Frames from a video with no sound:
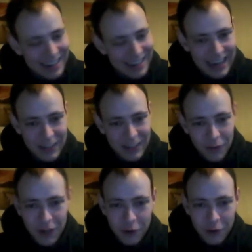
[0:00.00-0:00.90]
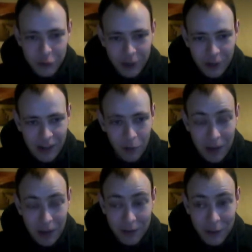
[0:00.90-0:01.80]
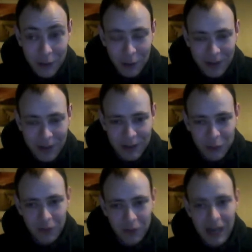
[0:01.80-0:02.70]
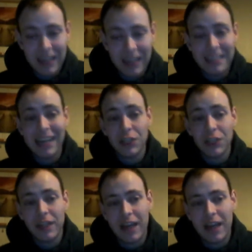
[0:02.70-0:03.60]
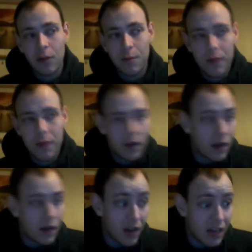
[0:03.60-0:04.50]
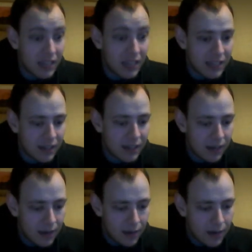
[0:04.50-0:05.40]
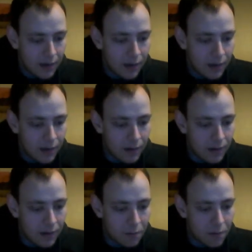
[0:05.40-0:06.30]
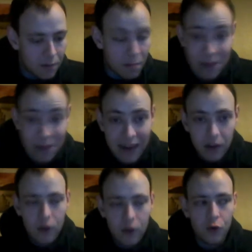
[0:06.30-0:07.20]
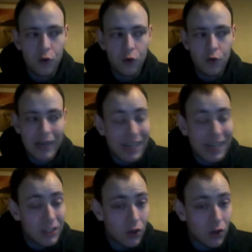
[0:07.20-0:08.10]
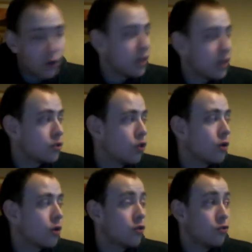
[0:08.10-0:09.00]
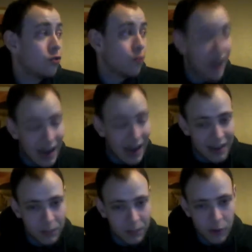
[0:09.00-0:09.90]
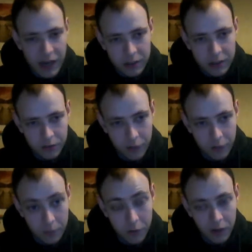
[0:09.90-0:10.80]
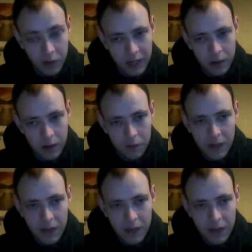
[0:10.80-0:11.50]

It's another downtrodden album, I've got to be honest with you, and it is actually an album, an artist, a man who Katatonia took great inspiration from, funnily enough.